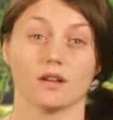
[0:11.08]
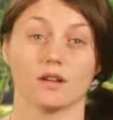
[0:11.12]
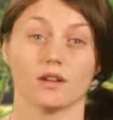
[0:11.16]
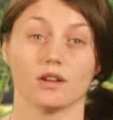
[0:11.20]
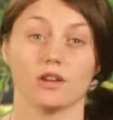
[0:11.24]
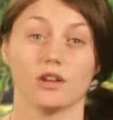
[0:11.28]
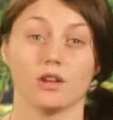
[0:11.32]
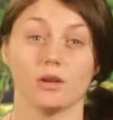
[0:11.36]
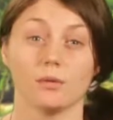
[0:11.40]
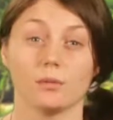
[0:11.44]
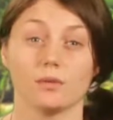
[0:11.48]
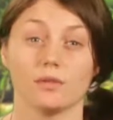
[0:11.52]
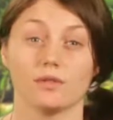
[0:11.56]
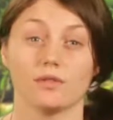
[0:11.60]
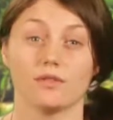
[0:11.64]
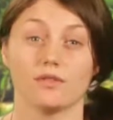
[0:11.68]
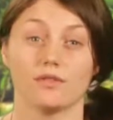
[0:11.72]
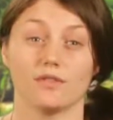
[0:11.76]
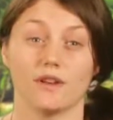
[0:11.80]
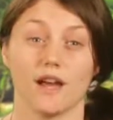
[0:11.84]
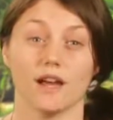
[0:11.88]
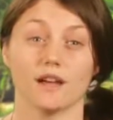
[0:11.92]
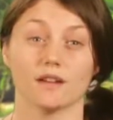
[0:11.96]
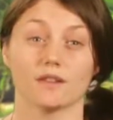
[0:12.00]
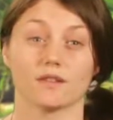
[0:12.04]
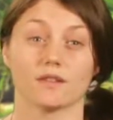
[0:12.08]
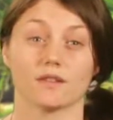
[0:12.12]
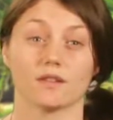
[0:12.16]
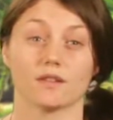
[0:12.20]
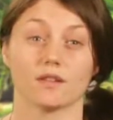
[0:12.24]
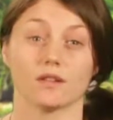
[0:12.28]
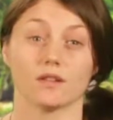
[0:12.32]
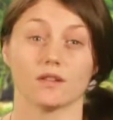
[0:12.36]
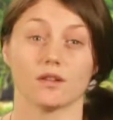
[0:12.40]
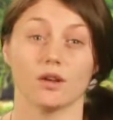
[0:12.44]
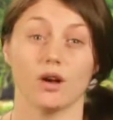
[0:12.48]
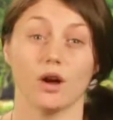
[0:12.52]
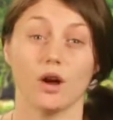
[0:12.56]
Cumulative effects,
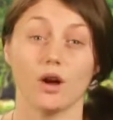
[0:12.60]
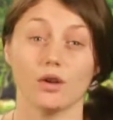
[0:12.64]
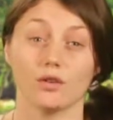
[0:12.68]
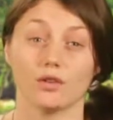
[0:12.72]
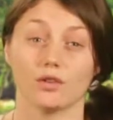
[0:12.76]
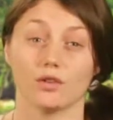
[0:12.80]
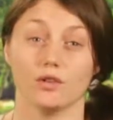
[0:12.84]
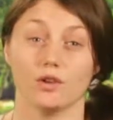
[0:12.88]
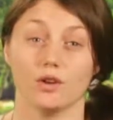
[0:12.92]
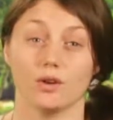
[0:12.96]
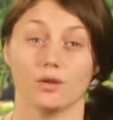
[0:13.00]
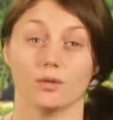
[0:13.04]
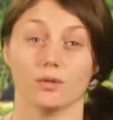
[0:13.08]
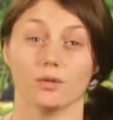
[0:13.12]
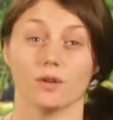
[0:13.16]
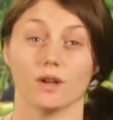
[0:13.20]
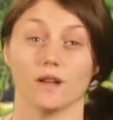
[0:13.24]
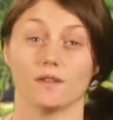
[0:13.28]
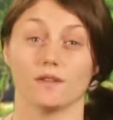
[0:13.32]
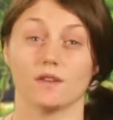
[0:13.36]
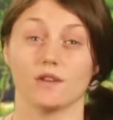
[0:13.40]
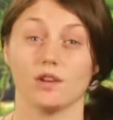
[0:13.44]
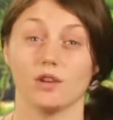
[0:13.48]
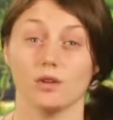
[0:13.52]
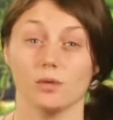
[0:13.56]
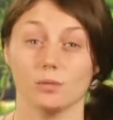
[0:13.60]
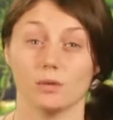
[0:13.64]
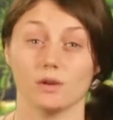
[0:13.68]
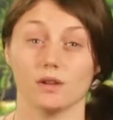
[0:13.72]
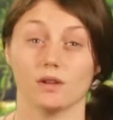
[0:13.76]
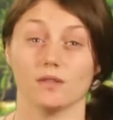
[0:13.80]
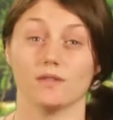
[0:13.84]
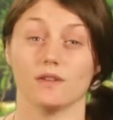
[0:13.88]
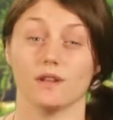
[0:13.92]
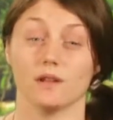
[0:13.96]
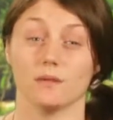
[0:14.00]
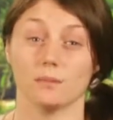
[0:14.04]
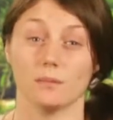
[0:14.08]
also known as
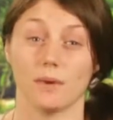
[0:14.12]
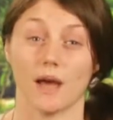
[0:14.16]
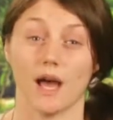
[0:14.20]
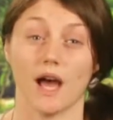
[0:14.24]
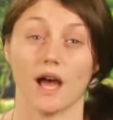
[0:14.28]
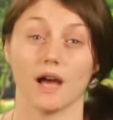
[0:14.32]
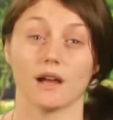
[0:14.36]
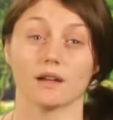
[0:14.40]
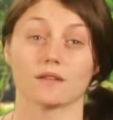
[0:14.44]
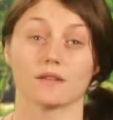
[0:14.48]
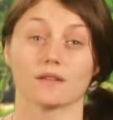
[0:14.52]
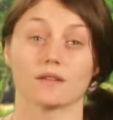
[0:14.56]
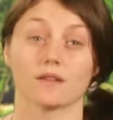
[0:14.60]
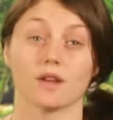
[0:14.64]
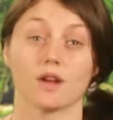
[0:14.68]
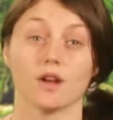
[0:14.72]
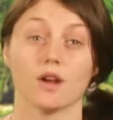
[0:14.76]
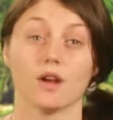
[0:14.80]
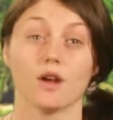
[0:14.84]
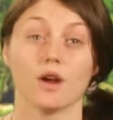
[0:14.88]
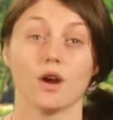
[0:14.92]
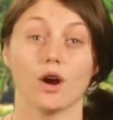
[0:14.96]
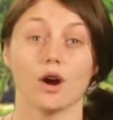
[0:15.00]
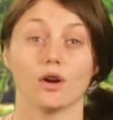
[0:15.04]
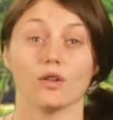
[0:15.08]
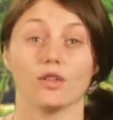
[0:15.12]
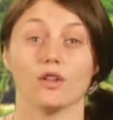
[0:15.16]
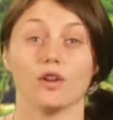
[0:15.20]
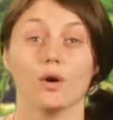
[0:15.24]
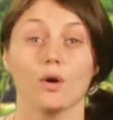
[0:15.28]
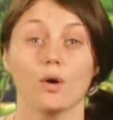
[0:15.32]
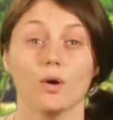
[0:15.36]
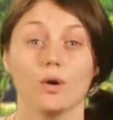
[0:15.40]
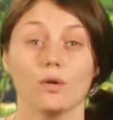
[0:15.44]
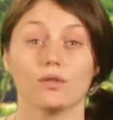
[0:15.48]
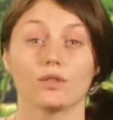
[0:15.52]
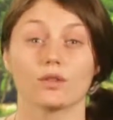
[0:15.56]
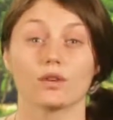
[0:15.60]
cumulative impacts, are the
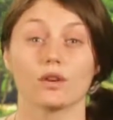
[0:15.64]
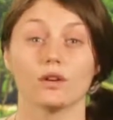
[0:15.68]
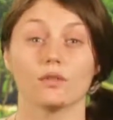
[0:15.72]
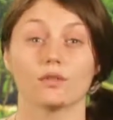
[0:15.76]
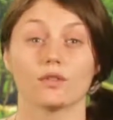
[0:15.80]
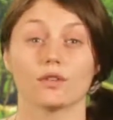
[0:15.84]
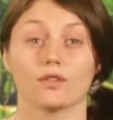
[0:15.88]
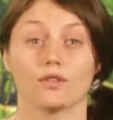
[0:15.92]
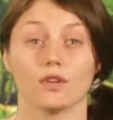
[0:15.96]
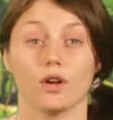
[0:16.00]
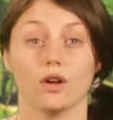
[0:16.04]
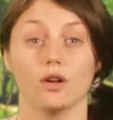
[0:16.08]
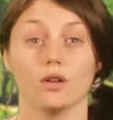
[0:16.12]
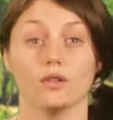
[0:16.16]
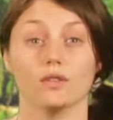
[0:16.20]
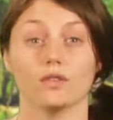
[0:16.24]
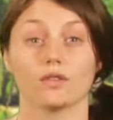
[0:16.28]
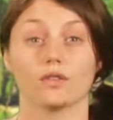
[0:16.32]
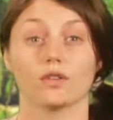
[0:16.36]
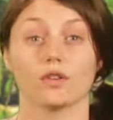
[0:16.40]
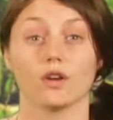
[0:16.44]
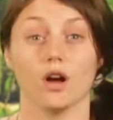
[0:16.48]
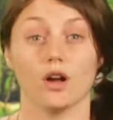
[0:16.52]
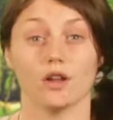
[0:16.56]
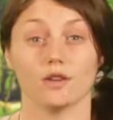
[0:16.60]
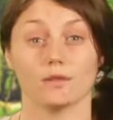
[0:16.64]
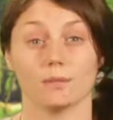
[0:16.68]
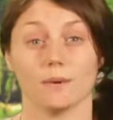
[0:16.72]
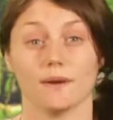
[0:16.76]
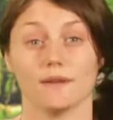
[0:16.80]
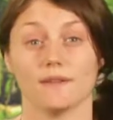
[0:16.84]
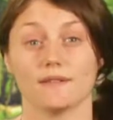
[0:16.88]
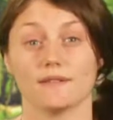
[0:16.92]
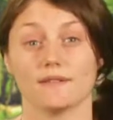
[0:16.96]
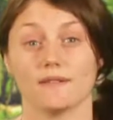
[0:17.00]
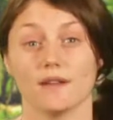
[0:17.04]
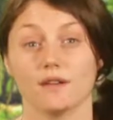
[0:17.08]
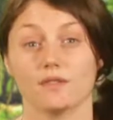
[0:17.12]
overall results caused by
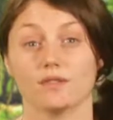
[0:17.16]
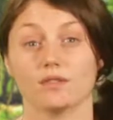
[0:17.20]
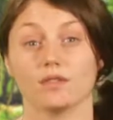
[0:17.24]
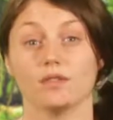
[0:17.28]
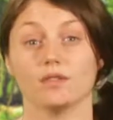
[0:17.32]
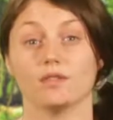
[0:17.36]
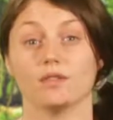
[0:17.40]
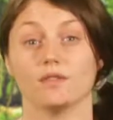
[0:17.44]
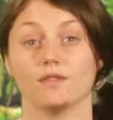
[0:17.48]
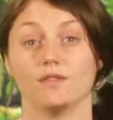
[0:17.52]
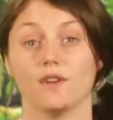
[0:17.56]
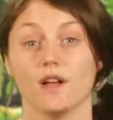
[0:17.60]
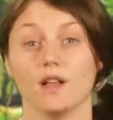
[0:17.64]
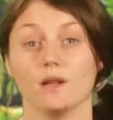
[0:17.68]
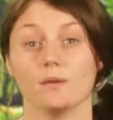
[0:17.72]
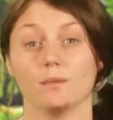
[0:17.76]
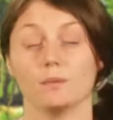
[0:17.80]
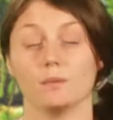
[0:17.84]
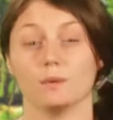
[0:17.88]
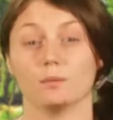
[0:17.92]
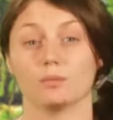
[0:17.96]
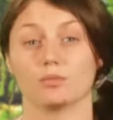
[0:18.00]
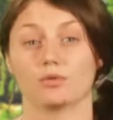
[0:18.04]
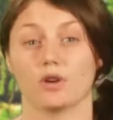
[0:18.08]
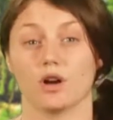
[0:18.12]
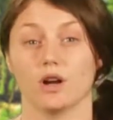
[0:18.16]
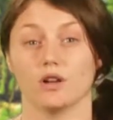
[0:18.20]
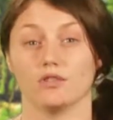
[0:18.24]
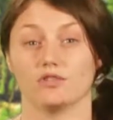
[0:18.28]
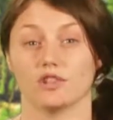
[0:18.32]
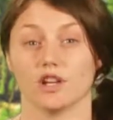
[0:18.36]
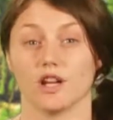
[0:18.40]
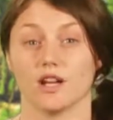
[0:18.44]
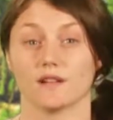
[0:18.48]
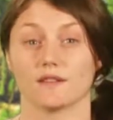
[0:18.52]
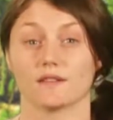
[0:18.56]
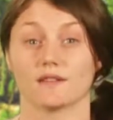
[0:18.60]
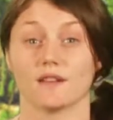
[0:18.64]
several development
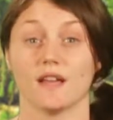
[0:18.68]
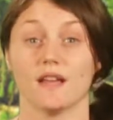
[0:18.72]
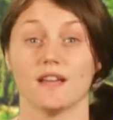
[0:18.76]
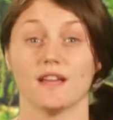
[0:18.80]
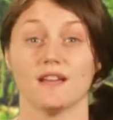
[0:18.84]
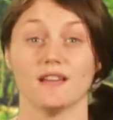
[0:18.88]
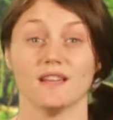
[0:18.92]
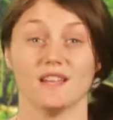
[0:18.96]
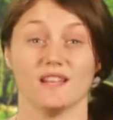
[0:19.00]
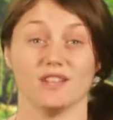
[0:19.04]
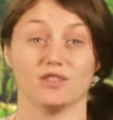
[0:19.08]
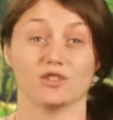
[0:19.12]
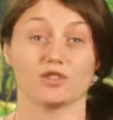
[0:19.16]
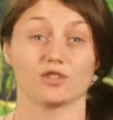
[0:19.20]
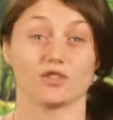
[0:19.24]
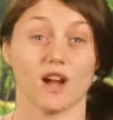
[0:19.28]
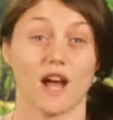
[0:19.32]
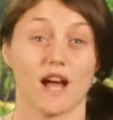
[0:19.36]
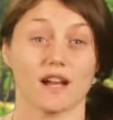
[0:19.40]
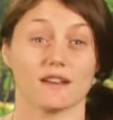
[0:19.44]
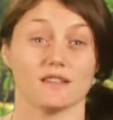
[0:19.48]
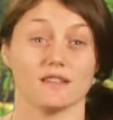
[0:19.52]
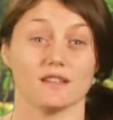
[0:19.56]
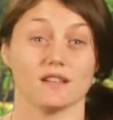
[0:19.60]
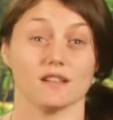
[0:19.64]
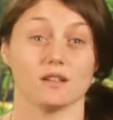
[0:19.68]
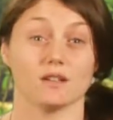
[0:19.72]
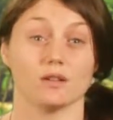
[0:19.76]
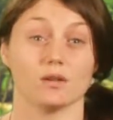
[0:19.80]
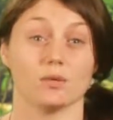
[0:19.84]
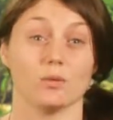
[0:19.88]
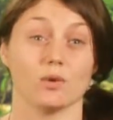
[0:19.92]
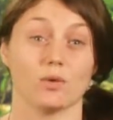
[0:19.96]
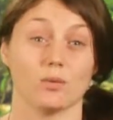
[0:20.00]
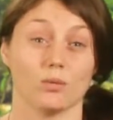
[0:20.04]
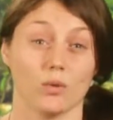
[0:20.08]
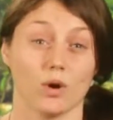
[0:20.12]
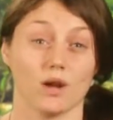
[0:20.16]
projects interacting
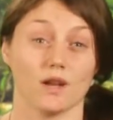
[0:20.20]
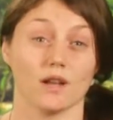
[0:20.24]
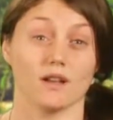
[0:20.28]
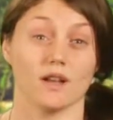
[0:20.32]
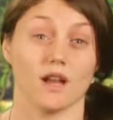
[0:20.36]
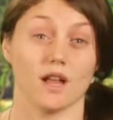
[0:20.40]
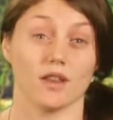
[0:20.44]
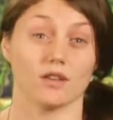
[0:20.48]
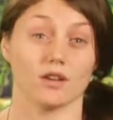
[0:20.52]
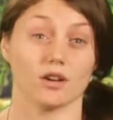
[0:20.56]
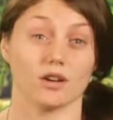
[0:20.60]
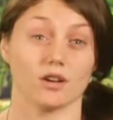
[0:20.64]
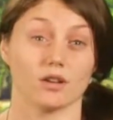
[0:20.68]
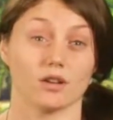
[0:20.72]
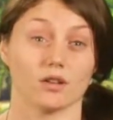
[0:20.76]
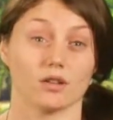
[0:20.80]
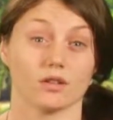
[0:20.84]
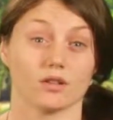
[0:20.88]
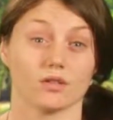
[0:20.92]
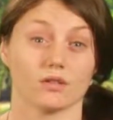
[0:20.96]
with one another.